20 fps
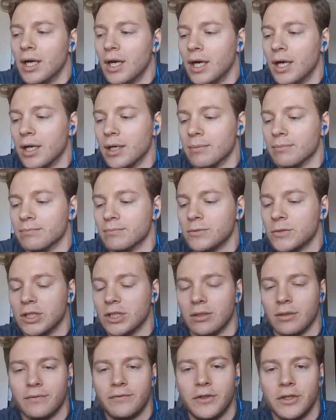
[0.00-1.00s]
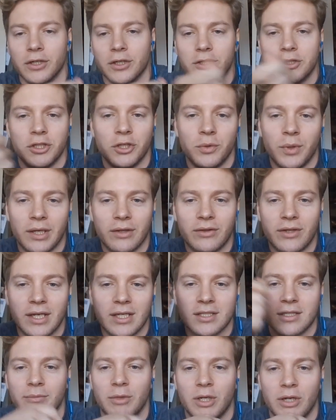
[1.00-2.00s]
If you're doing
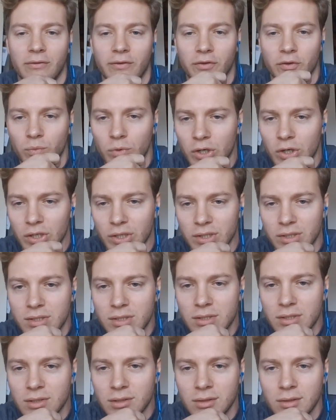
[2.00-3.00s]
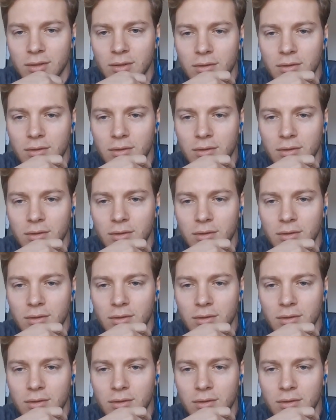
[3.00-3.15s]
things in the middle of the woods,